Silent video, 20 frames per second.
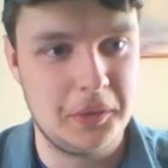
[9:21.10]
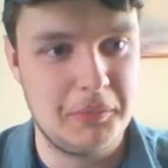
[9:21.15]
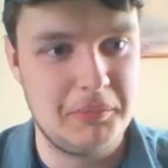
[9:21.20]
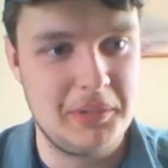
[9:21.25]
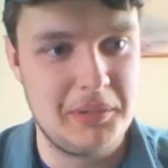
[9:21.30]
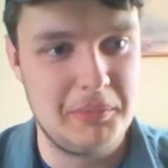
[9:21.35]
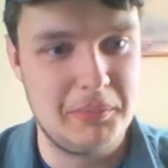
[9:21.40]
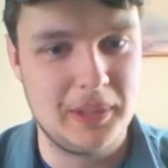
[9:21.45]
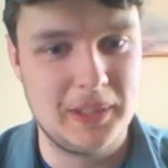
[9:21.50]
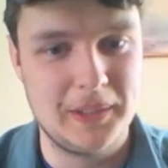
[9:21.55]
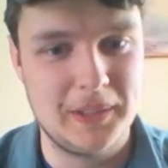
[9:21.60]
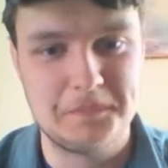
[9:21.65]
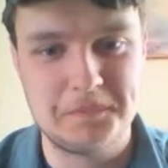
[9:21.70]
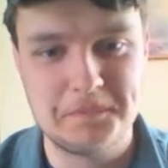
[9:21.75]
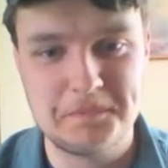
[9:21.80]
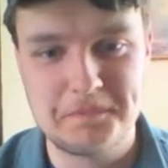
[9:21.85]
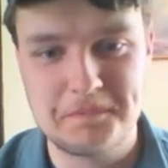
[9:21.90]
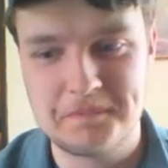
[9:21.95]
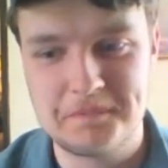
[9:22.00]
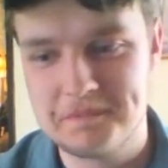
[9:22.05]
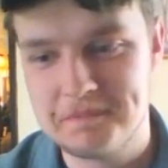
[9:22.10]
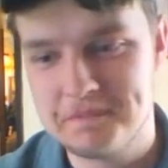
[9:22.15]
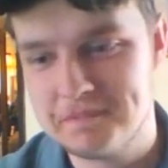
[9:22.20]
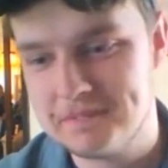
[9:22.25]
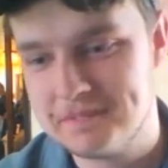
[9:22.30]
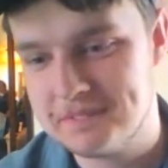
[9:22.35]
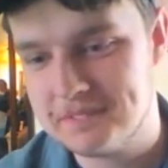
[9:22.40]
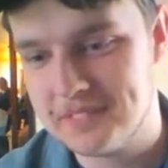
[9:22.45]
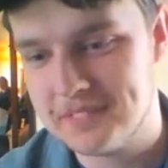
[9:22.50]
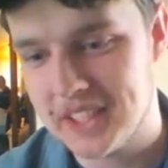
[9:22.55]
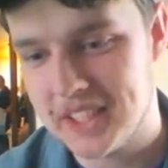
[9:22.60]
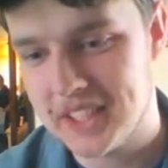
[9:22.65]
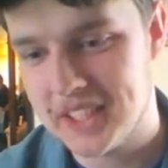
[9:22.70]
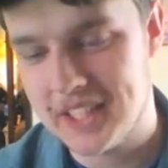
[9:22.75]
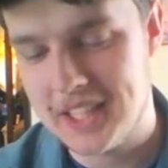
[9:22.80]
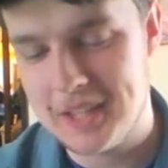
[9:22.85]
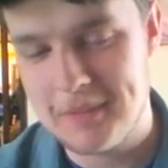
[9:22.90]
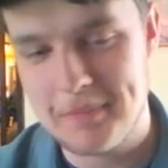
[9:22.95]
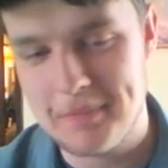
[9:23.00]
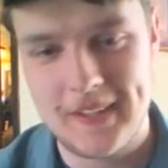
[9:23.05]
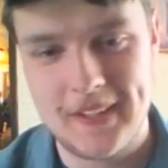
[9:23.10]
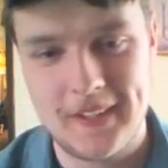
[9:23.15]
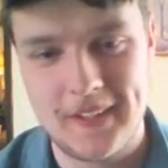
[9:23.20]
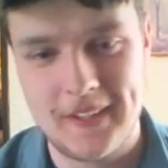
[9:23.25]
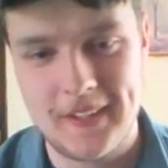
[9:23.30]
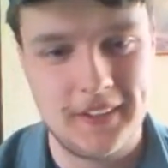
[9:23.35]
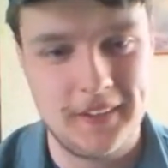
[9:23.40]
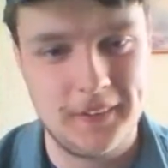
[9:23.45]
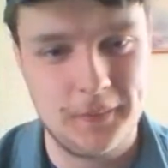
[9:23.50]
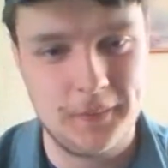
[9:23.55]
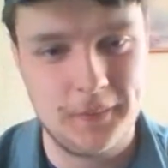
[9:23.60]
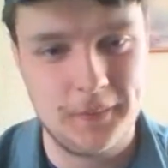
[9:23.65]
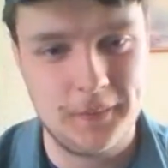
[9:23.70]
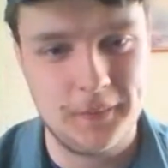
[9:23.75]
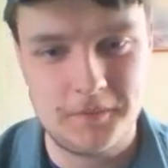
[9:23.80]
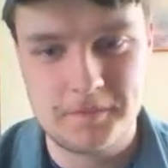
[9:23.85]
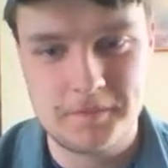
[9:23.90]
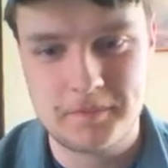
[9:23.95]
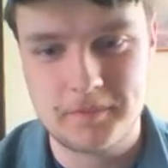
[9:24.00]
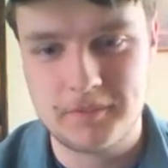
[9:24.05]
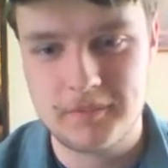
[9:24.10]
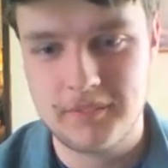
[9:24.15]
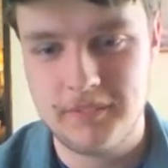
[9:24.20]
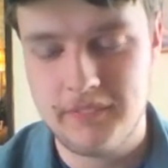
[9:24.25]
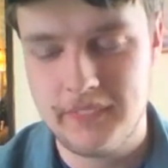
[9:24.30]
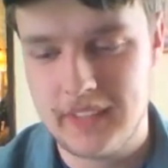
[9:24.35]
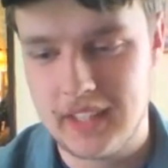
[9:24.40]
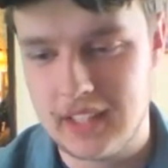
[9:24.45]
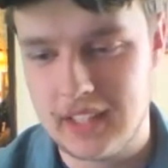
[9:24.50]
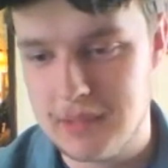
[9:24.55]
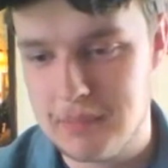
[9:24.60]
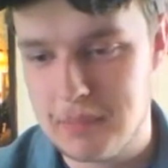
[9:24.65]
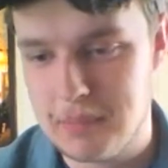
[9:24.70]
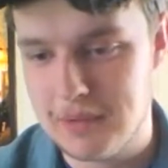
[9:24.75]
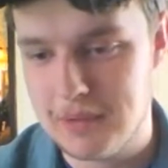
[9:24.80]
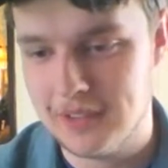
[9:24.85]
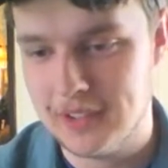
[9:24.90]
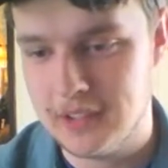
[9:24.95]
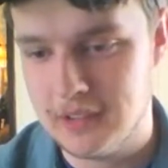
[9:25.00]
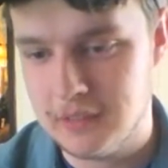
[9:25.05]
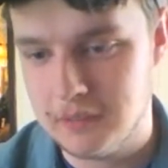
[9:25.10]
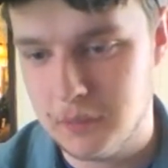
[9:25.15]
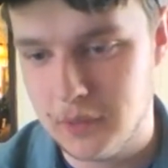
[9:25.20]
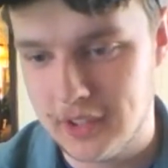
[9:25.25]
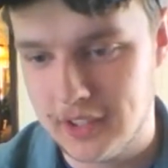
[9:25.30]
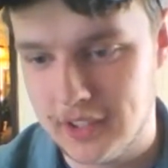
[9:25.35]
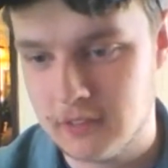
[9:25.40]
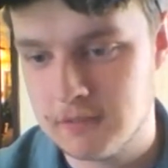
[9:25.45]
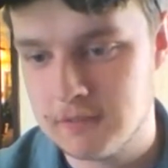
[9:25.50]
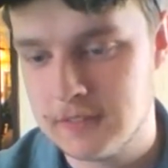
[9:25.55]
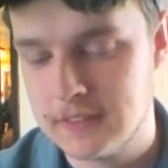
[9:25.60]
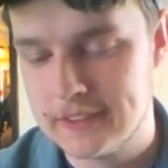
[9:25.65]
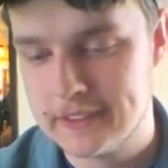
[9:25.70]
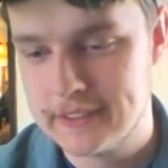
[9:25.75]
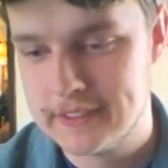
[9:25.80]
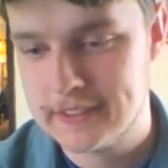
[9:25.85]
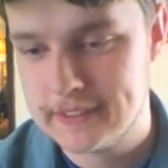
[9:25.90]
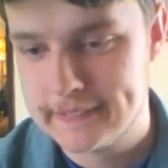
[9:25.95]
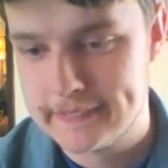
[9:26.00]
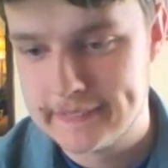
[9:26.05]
Don't let me blip. I gotta keep the internet going. Gotta keep everything working.